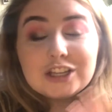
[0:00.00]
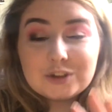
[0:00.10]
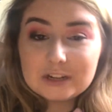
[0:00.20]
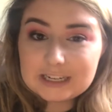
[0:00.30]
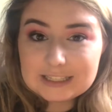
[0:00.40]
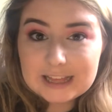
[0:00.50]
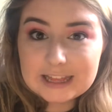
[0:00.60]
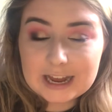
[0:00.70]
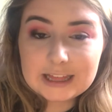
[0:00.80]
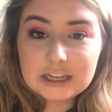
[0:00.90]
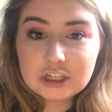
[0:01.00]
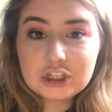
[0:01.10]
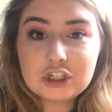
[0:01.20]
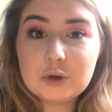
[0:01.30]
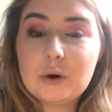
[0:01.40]
So the next thing that I like to
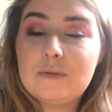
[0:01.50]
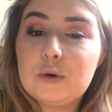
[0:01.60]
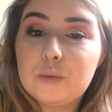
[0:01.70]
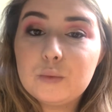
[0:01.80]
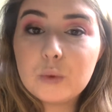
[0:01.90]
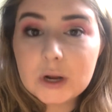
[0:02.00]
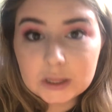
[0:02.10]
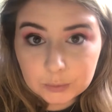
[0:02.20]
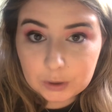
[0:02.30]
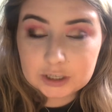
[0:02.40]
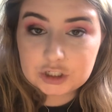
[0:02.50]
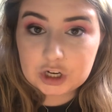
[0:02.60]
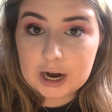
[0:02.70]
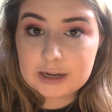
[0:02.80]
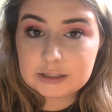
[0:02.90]
do, if you really want
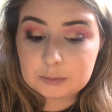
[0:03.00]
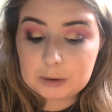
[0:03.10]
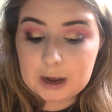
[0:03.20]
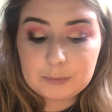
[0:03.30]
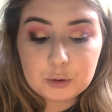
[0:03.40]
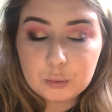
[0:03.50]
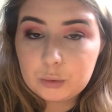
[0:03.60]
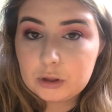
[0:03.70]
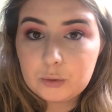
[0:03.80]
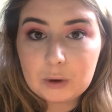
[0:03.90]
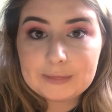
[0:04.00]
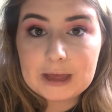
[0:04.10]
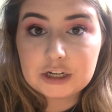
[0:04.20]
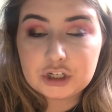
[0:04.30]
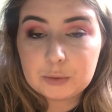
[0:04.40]
your eyes to pop, you really want
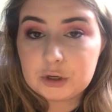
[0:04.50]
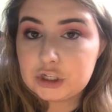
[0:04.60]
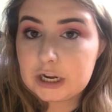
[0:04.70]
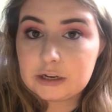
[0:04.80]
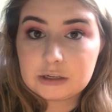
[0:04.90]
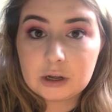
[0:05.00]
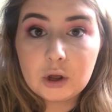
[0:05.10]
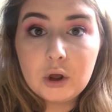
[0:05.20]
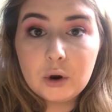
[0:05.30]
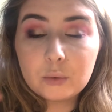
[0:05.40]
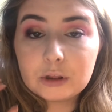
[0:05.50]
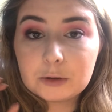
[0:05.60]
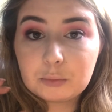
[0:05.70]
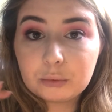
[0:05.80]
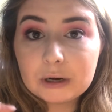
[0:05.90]
that shimmer shade to really
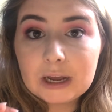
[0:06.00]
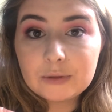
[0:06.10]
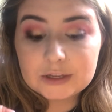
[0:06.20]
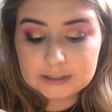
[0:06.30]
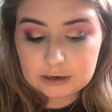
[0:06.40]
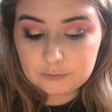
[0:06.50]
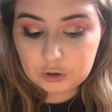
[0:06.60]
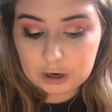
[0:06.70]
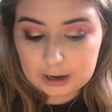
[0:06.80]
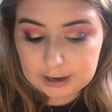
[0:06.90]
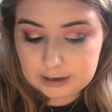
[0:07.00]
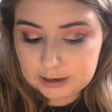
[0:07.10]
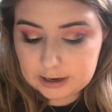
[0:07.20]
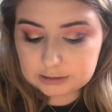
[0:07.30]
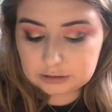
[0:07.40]
bring out the center of your eye,
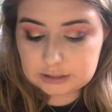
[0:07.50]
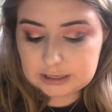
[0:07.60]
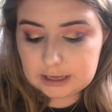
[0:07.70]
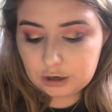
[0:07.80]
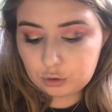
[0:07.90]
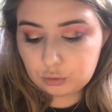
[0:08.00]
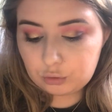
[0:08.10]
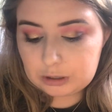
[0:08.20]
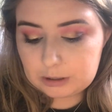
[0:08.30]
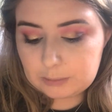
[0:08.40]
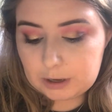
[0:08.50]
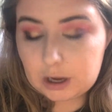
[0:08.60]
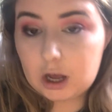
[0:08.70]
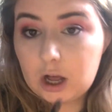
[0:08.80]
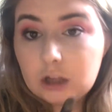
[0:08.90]
so take that cream
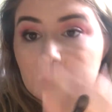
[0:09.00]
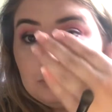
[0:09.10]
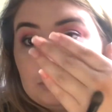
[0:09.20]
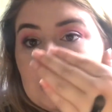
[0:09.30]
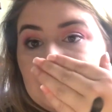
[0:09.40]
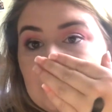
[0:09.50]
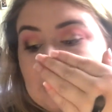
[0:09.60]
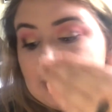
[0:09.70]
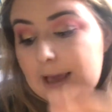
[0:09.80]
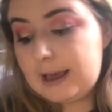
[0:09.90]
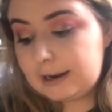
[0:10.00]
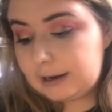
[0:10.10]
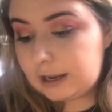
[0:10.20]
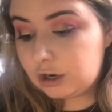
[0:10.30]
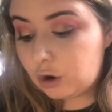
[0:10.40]
color brush again
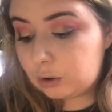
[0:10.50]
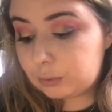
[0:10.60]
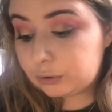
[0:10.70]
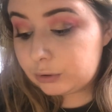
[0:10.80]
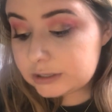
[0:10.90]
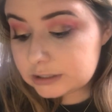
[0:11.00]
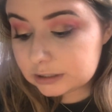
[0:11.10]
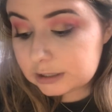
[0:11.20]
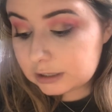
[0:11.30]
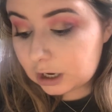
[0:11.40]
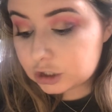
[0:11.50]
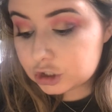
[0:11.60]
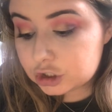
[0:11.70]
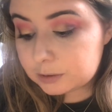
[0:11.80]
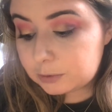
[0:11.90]
and go in with Crystalline, our
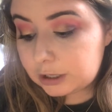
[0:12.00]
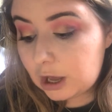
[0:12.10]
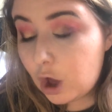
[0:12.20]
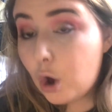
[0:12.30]
shimmery